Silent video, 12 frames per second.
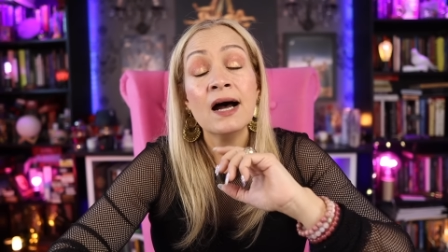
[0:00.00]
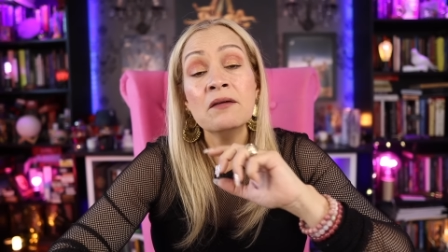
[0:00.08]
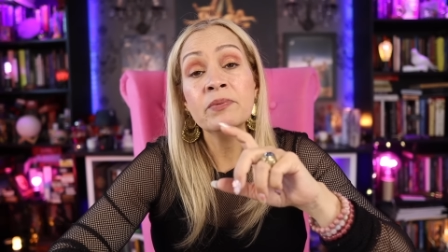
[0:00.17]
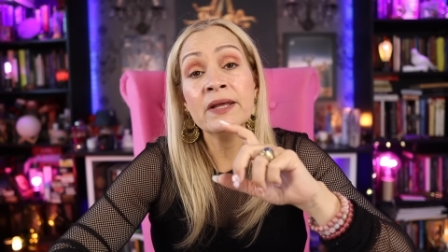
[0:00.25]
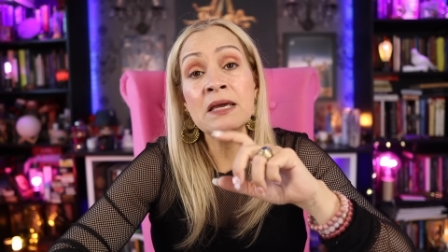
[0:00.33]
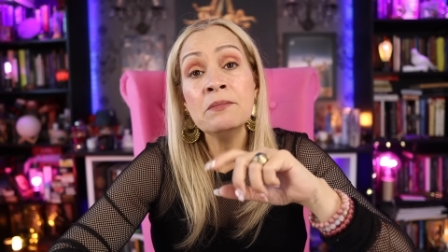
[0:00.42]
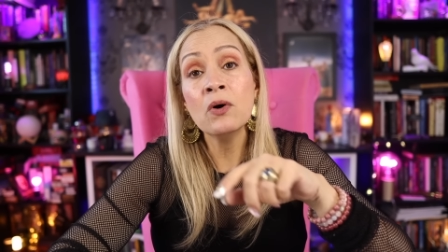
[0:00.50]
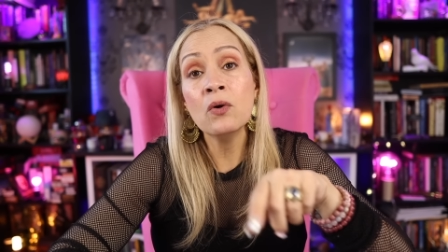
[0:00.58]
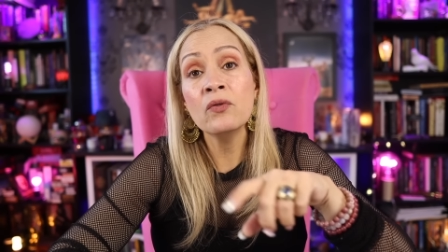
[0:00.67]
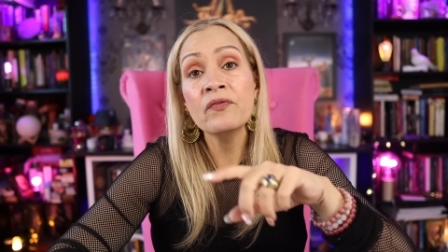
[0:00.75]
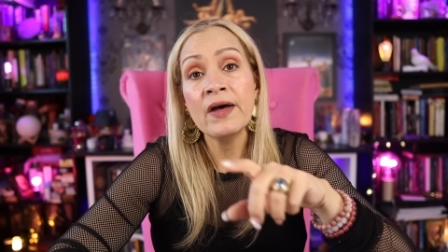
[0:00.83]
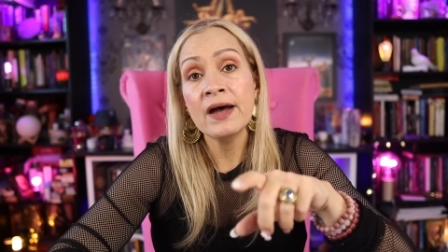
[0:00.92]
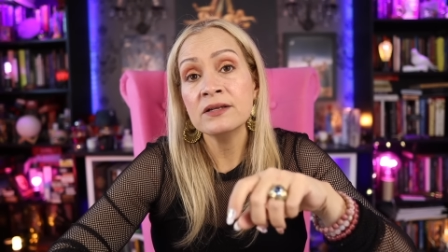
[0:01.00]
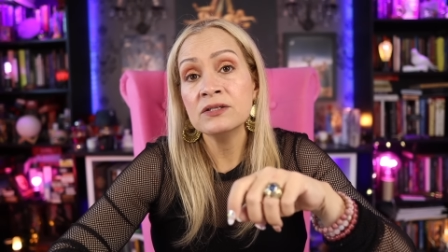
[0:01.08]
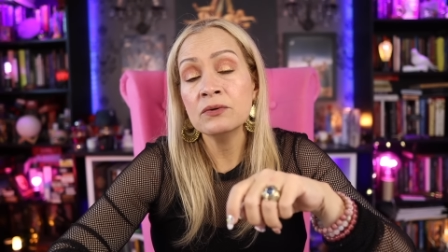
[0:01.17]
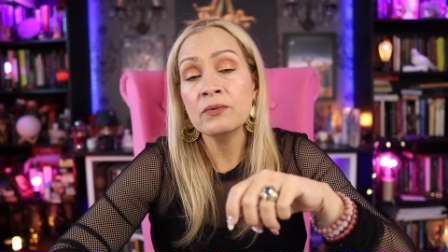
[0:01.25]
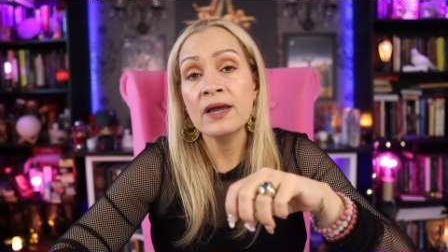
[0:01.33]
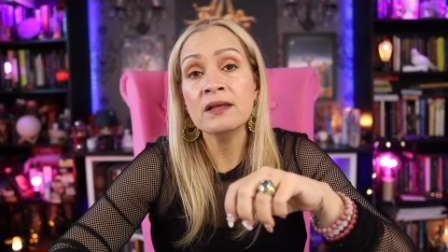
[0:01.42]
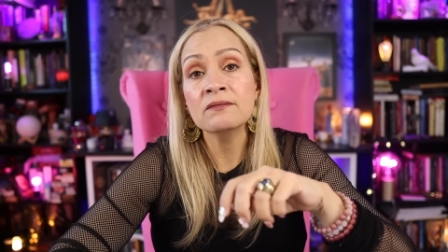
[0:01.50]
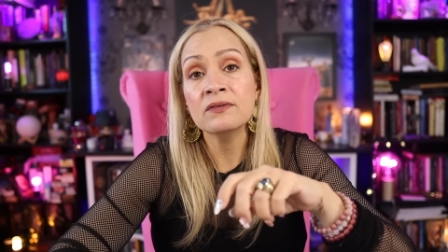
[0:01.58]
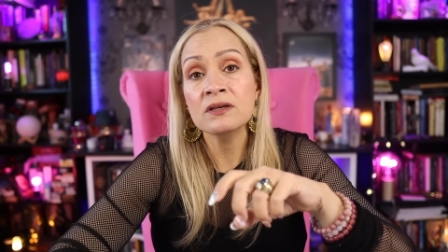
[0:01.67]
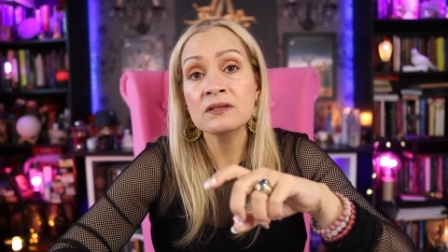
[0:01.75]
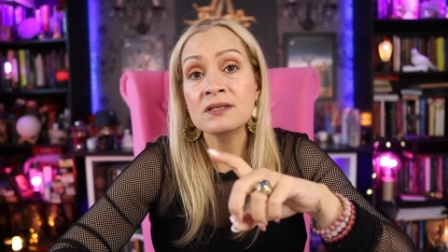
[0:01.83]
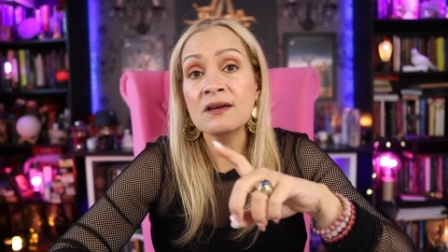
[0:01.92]
I blame all that to
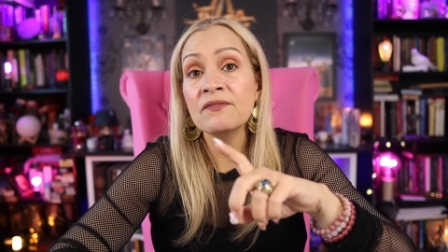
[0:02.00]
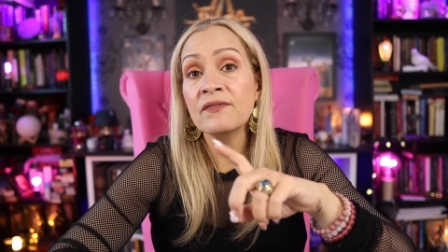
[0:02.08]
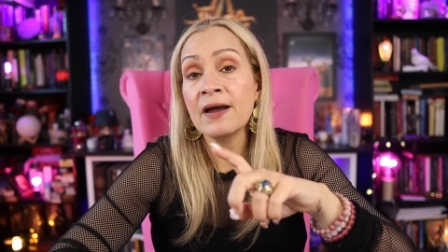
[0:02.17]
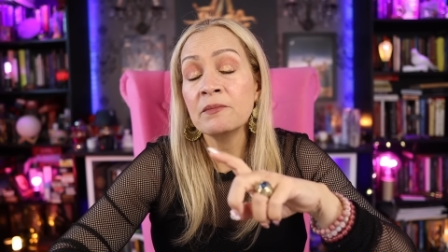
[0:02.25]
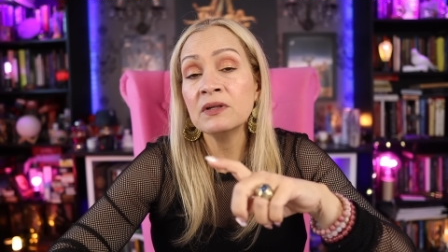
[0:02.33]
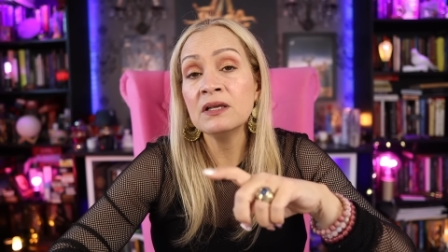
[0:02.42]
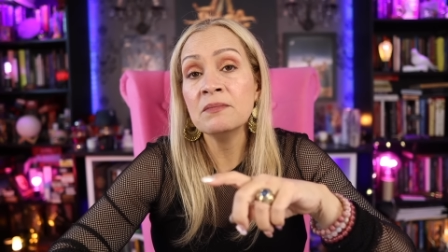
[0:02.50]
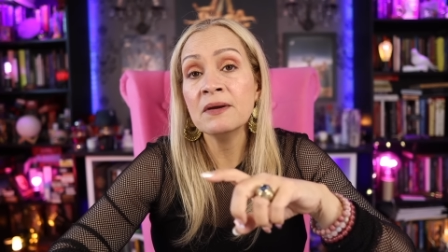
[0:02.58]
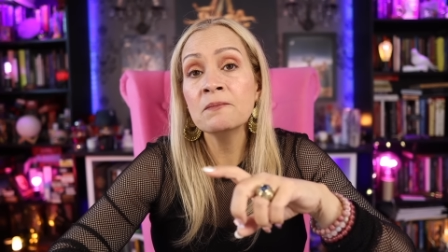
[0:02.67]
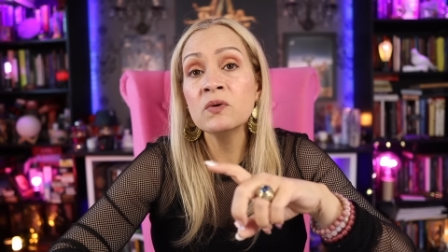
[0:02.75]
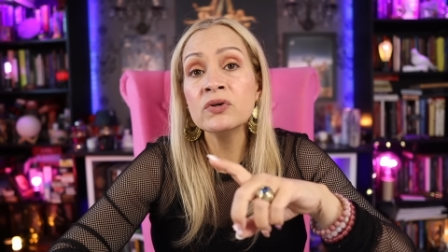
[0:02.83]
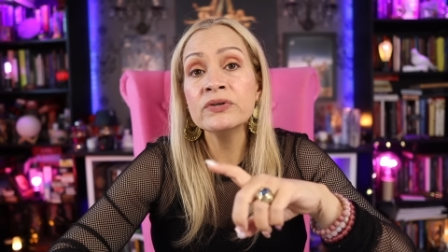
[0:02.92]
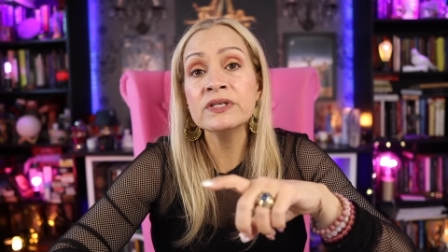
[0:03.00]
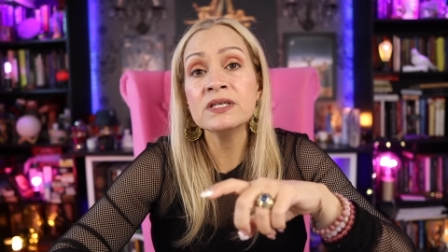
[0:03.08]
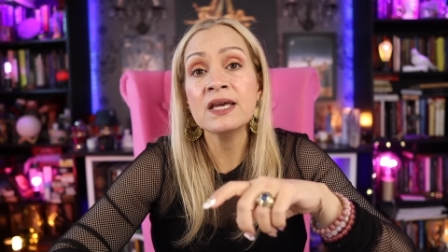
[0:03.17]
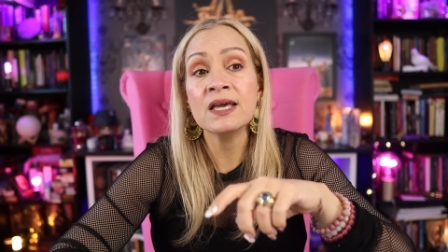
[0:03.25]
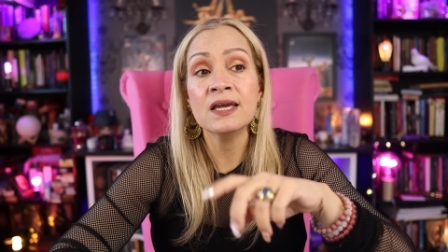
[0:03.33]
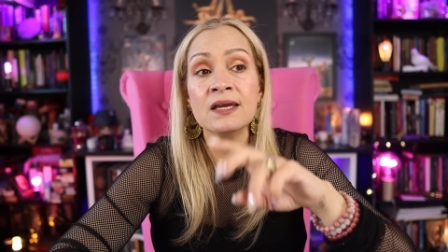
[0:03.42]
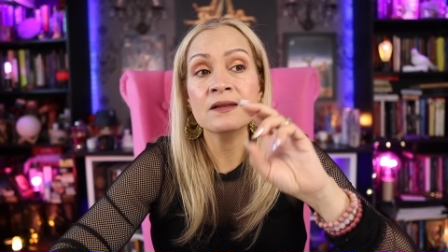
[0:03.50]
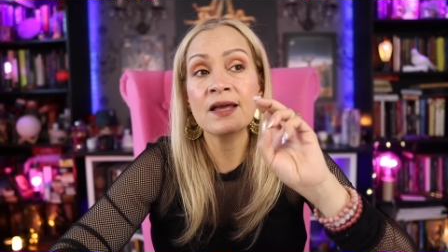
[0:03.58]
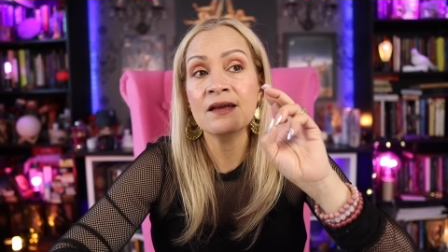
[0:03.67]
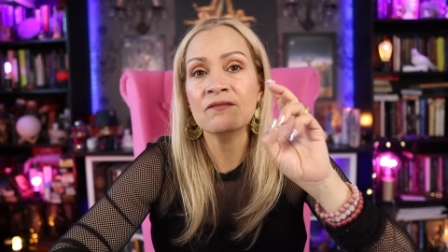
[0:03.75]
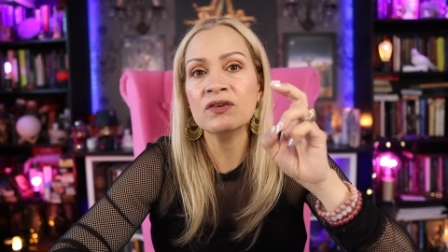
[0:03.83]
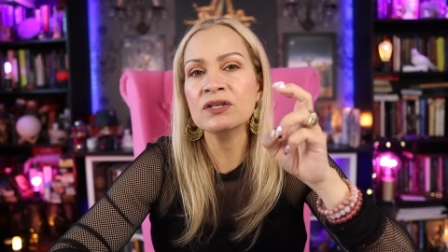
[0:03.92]
envious family members and
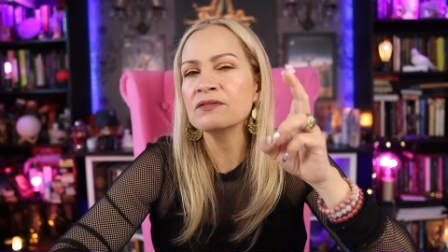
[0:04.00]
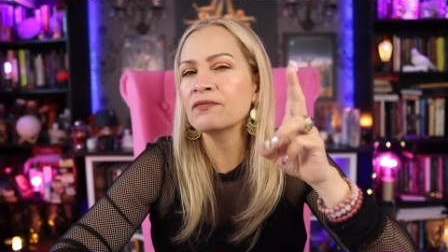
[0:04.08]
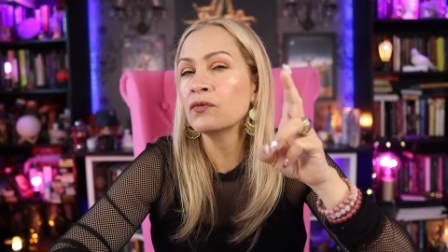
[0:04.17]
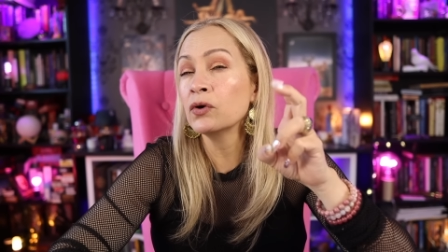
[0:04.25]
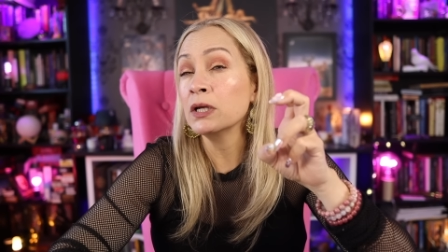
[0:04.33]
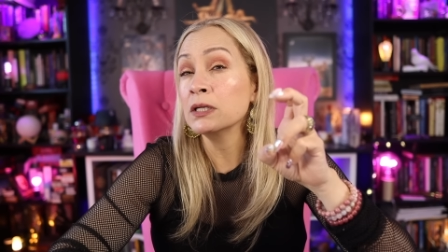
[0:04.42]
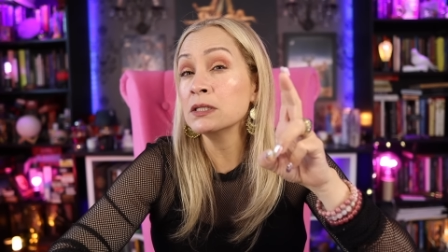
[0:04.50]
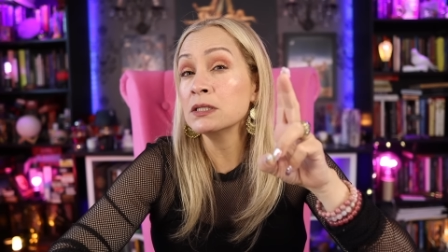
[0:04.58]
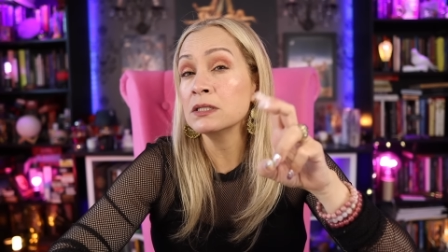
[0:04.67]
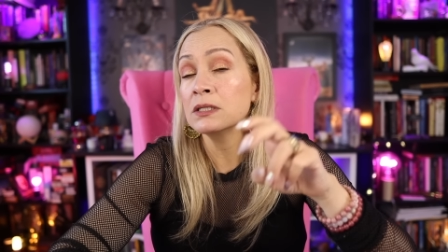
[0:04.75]
envious friends,